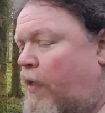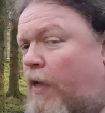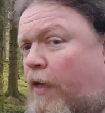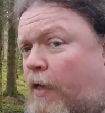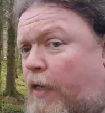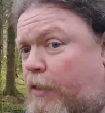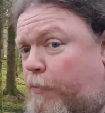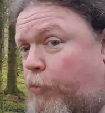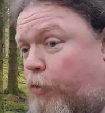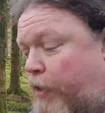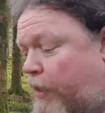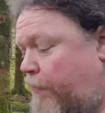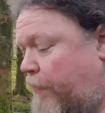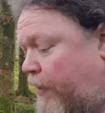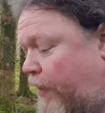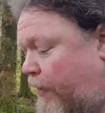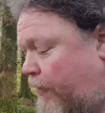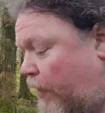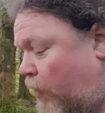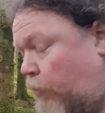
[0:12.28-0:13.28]
It's more aimed
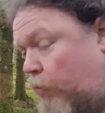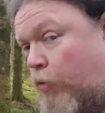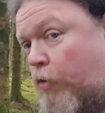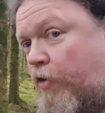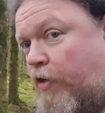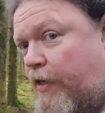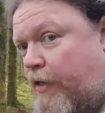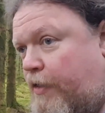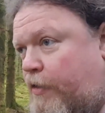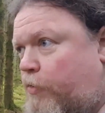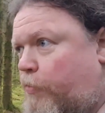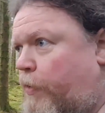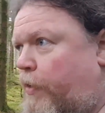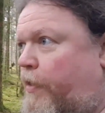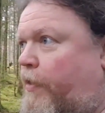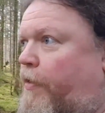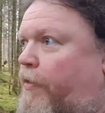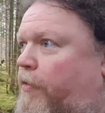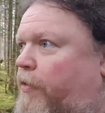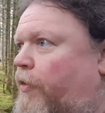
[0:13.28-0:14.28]
at outdoor creators
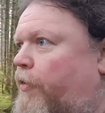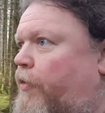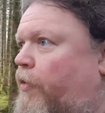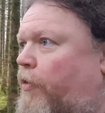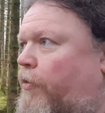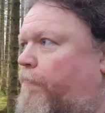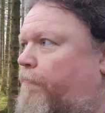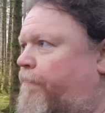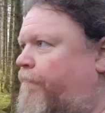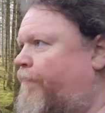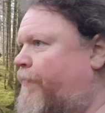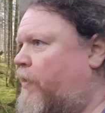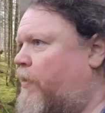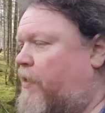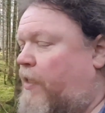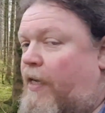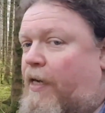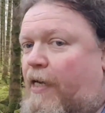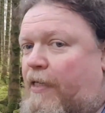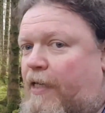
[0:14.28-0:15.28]
where you're not
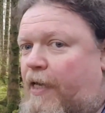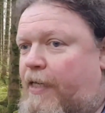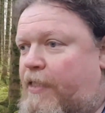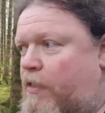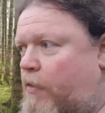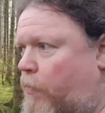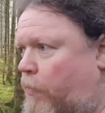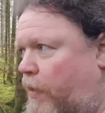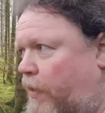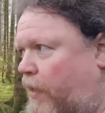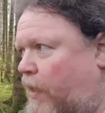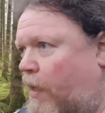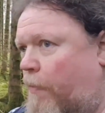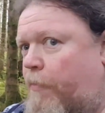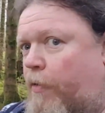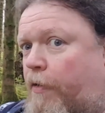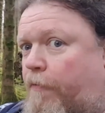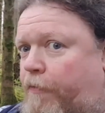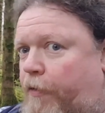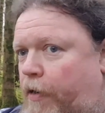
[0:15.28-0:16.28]
sitting at a desk with a
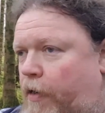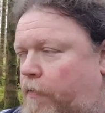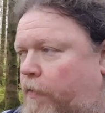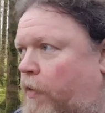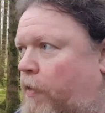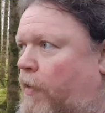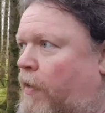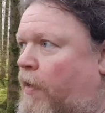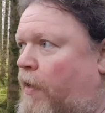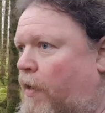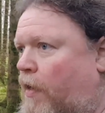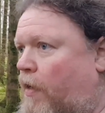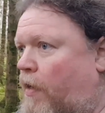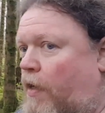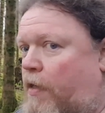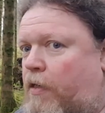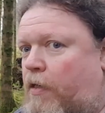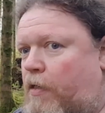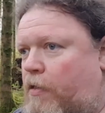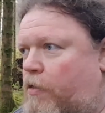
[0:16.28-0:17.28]
camera in front of you
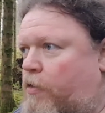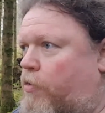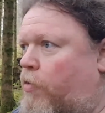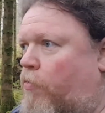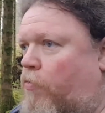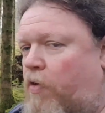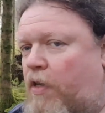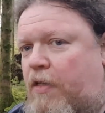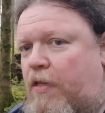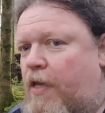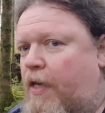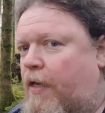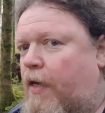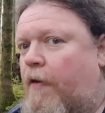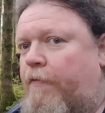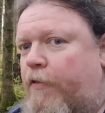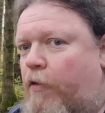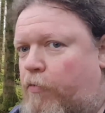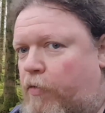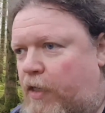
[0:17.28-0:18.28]
and you can just do retake
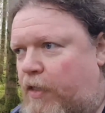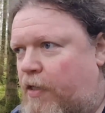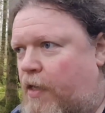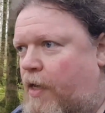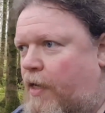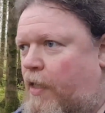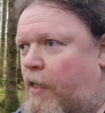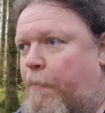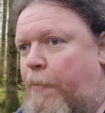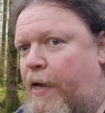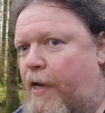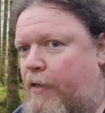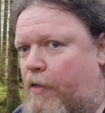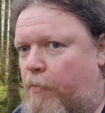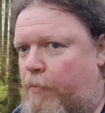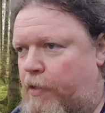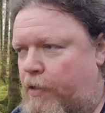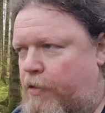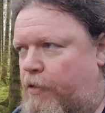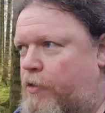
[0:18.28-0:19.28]
after retake and the
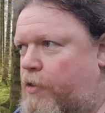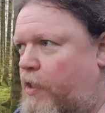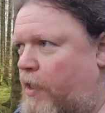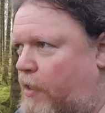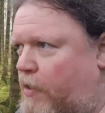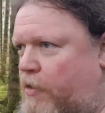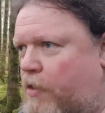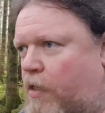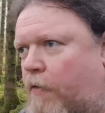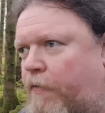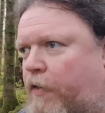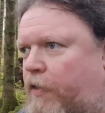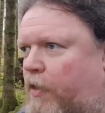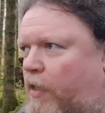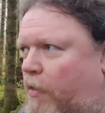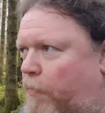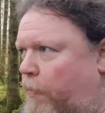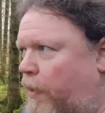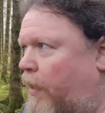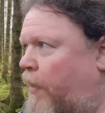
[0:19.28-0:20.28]
background doesn't change and everything
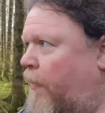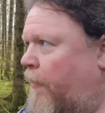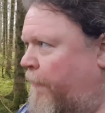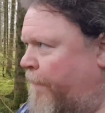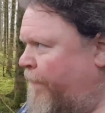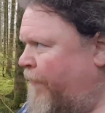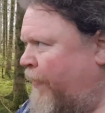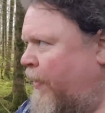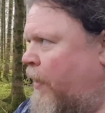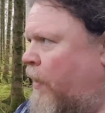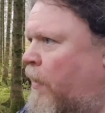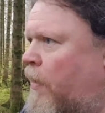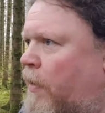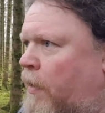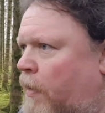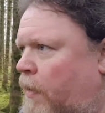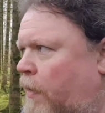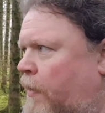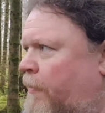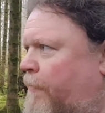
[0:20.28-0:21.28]
can be
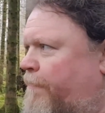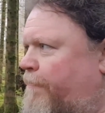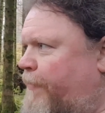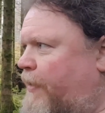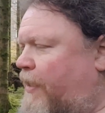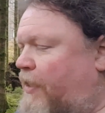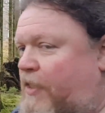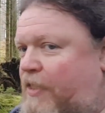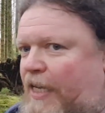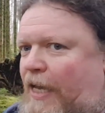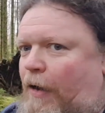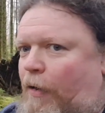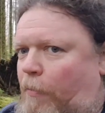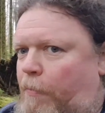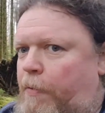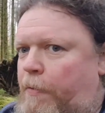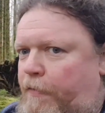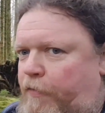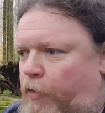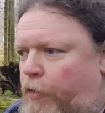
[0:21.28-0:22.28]
set up
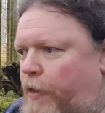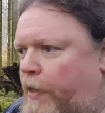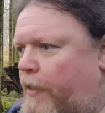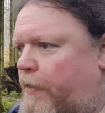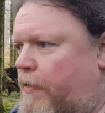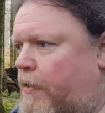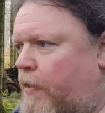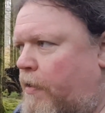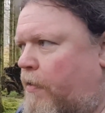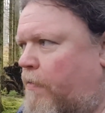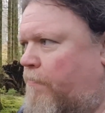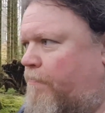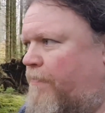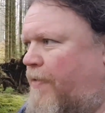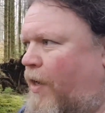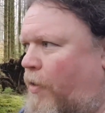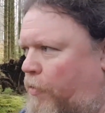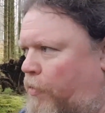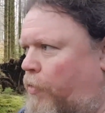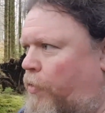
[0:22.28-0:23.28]
beforehand.
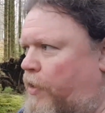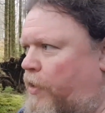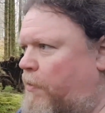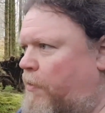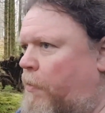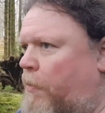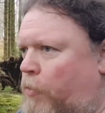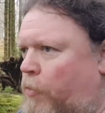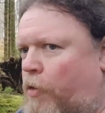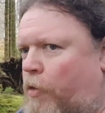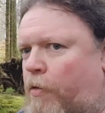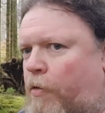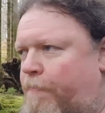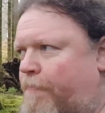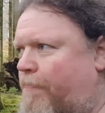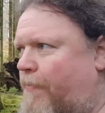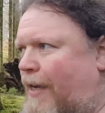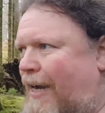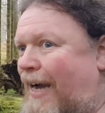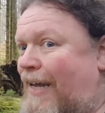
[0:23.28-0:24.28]
Outdoor it's a bit more
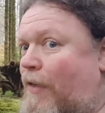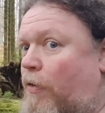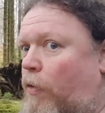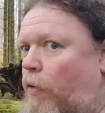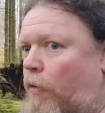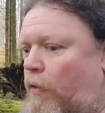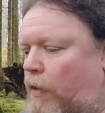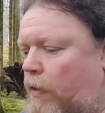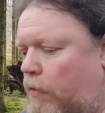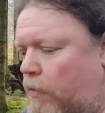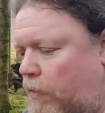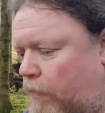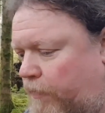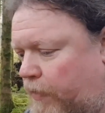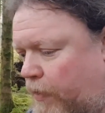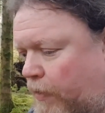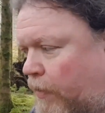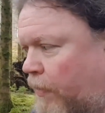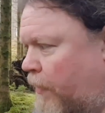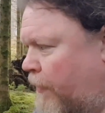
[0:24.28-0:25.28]
ad hoc, you have to